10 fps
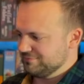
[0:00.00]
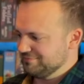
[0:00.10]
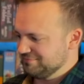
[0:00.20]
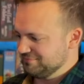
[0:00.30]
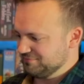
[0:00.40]

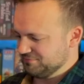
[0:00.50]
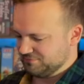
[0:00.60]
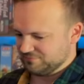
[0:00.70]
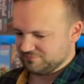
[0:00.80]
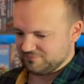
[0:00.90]

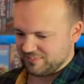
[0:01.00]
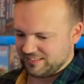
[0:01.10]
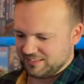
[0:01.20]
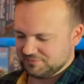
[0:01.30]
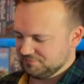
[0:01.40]

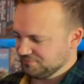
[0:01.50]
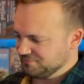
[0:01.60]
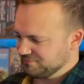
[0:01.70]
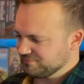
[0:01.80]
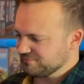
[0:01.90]

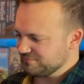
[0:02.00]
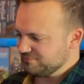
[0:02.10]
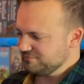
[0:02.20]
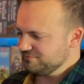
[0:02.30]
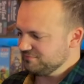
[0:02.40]

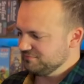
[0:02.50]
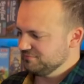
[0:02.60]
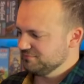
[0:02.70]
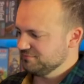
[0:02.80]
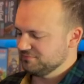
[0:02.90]

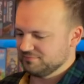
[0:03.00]
The person shown says nothing.